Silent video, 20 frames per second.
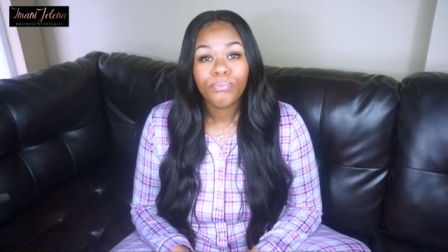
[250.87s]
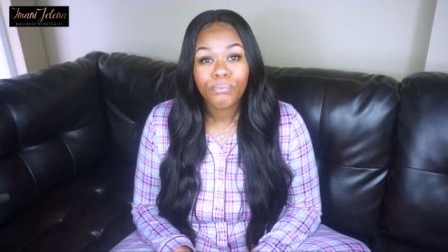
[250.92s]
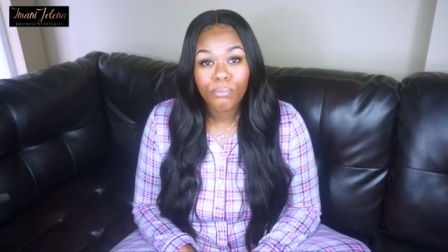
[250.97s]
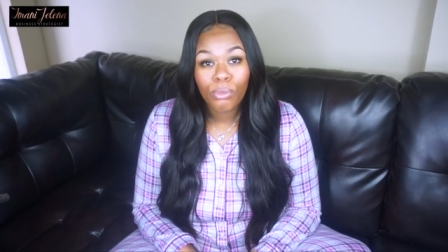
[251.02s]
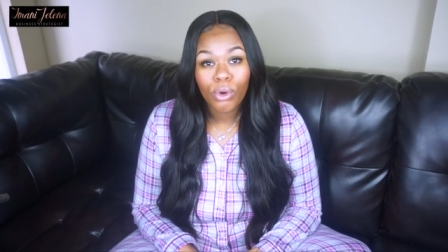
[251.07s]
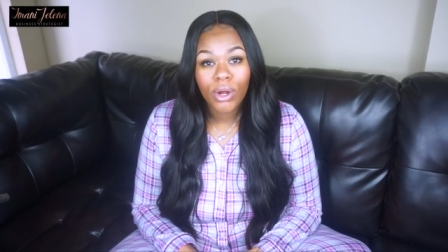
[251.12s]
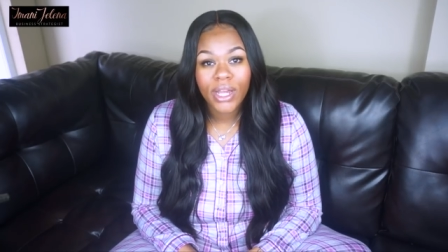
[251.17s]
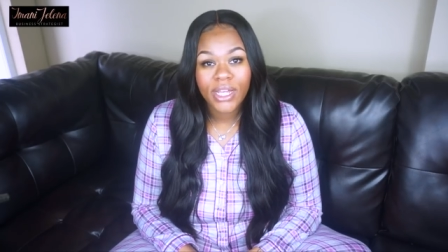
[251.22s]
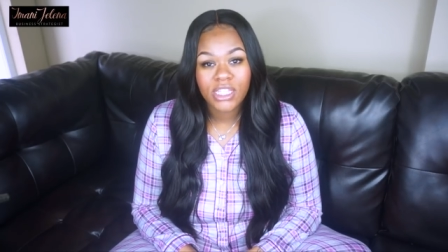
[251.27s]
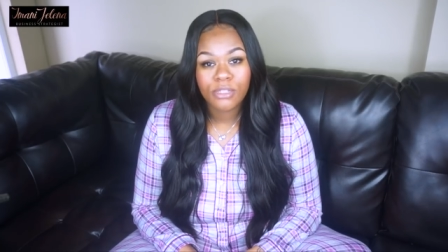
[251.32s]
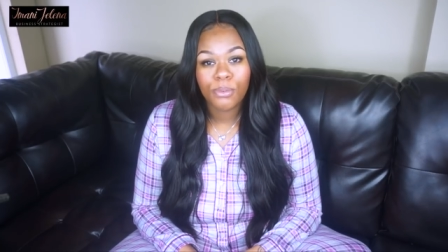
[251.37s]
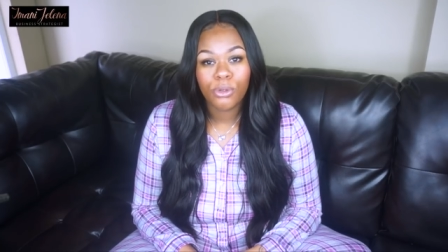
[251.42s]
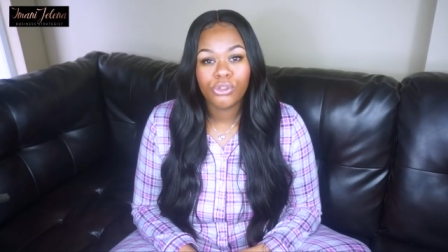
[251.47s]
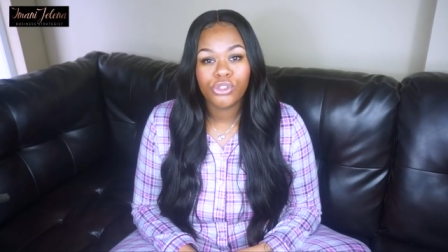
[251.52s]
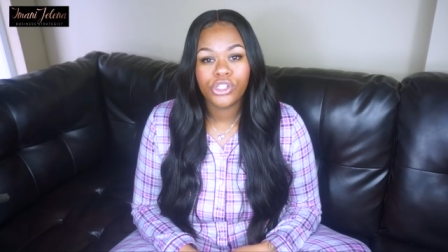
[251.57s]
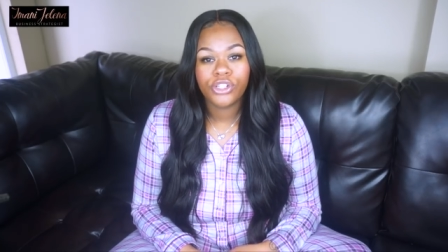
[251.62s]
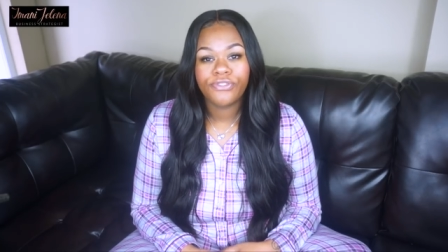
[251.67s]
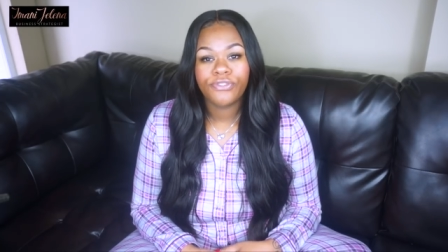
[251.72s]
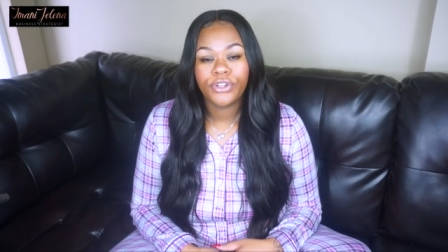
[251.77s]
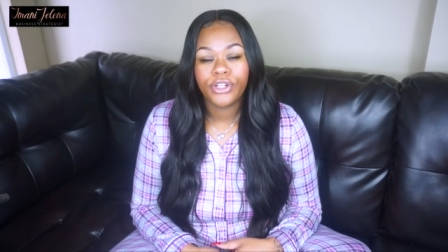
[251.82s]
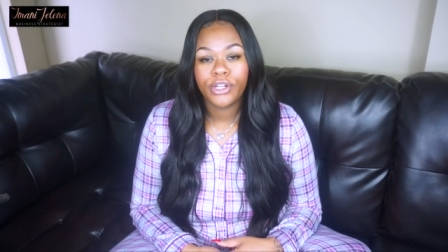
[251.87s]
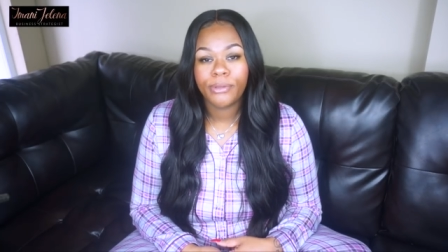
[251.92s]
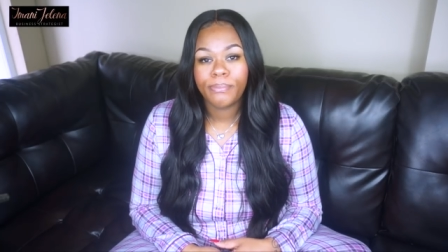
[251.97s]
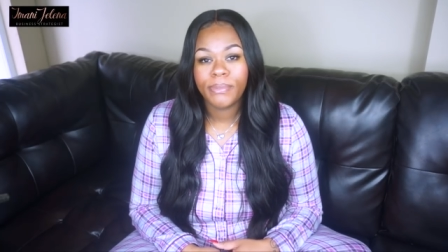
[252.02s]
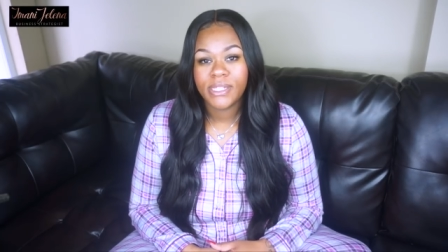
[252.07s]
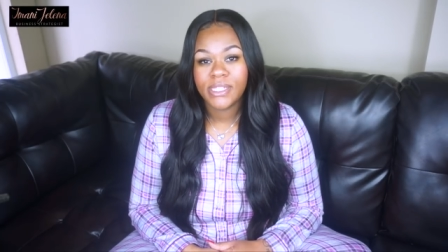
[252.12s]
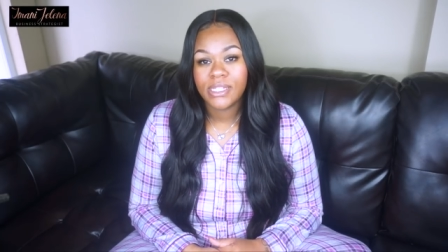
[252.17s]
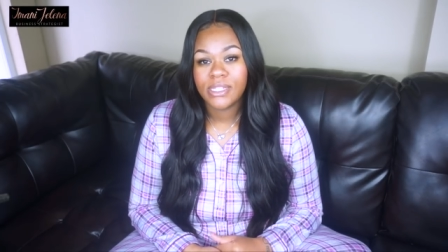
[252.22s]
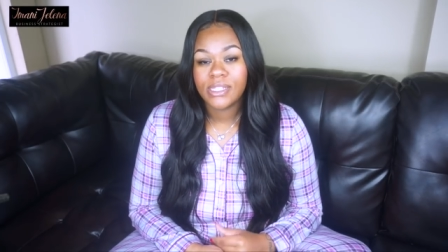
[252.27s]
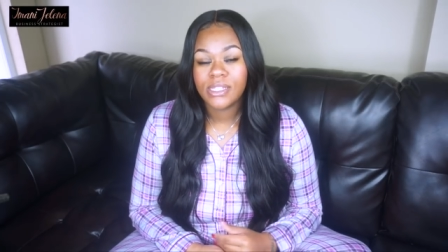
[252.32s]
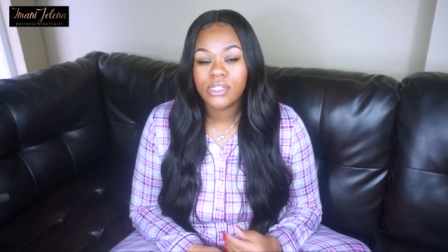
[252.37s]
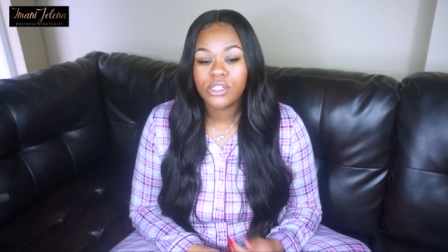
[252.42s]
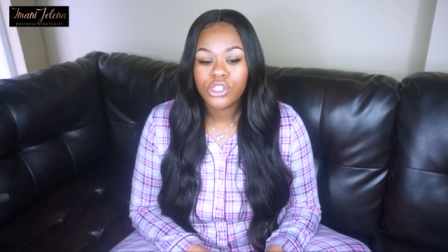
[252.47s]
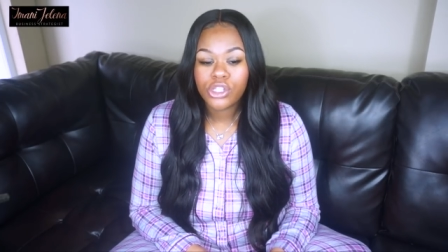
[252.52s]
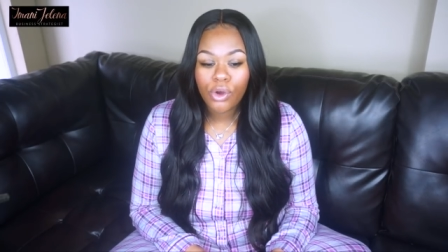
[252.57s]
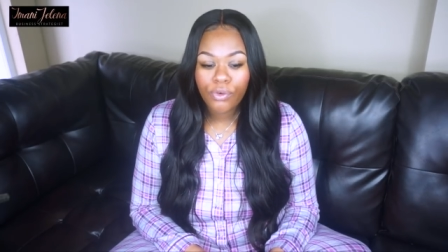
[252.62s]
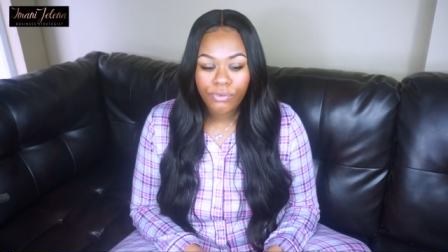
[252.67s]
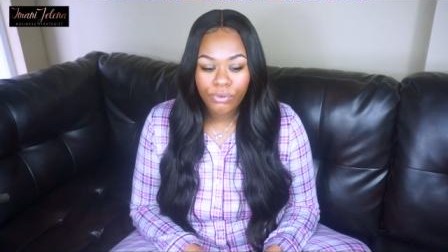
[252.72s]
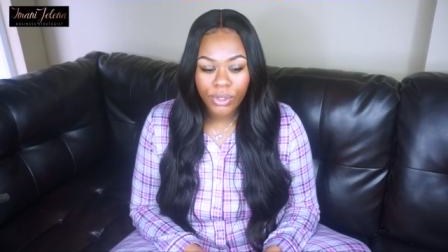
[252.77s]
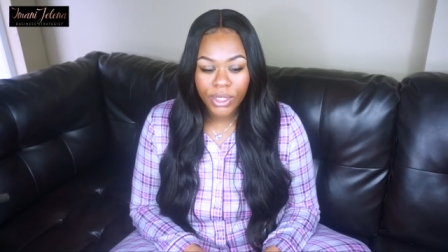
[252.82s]
more exposure for your business and
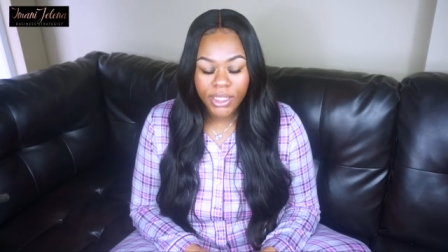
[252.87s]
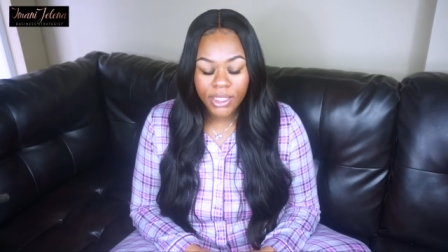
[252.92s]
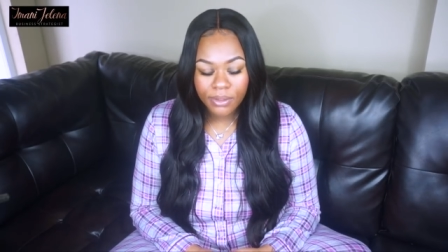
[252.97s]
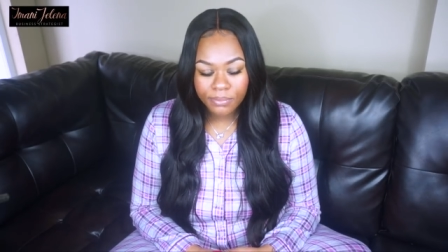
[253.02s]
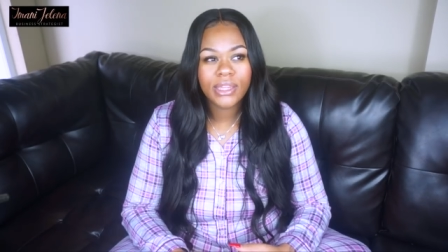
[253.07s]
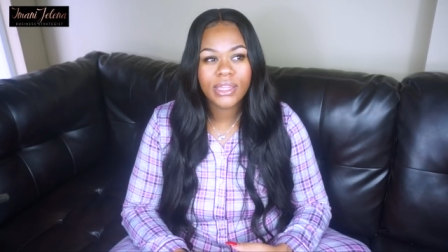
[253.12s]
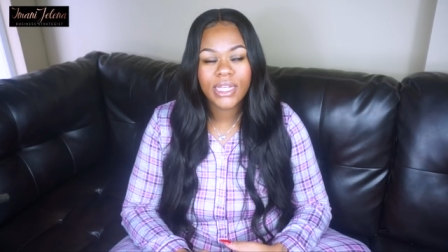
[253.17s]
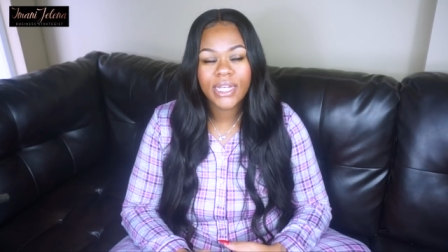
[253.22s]
so forth.